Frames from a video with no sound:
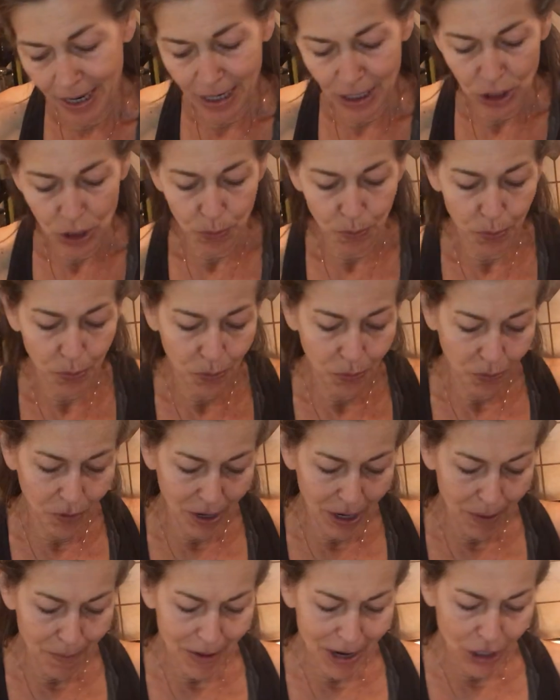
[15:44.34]
it's
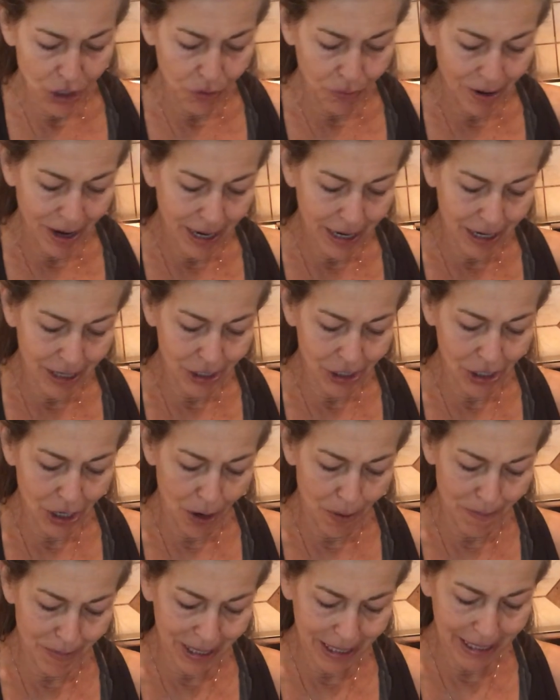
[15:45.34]
pretty much ready to
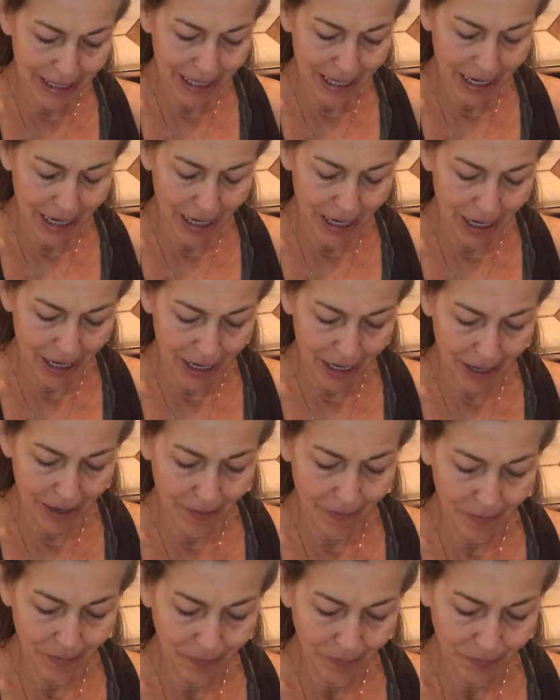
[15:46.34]
start mixing
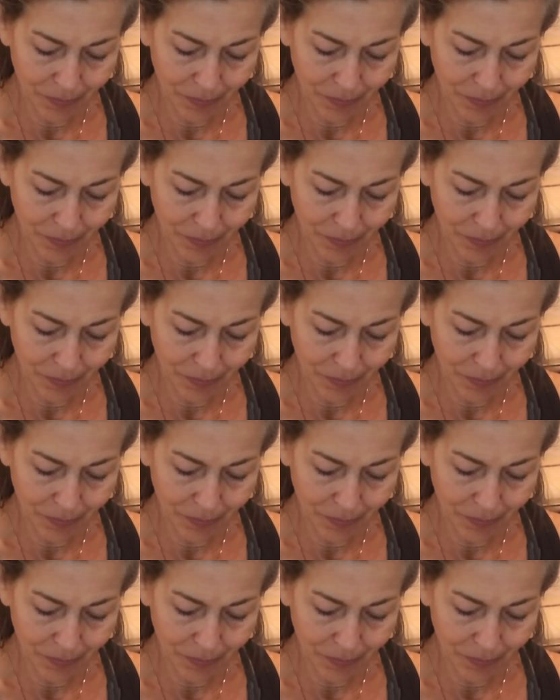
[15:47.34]
in